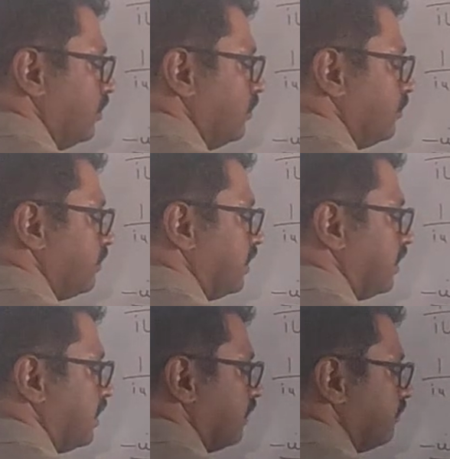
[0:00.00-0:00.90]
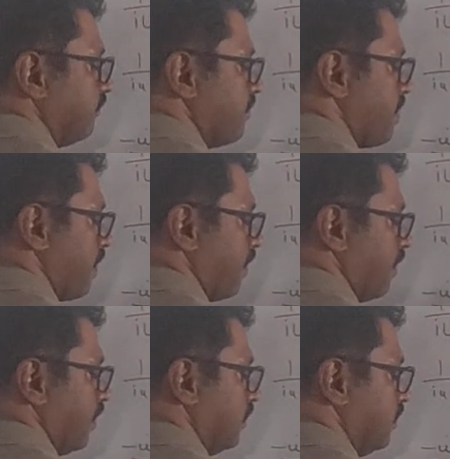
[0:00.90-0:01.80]
u theta.
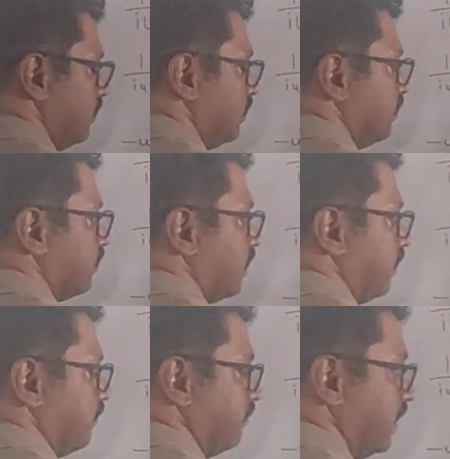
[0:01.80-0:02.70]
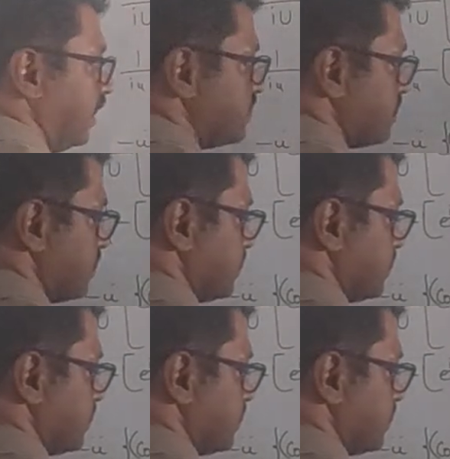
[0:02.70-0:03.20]
Okay, minus is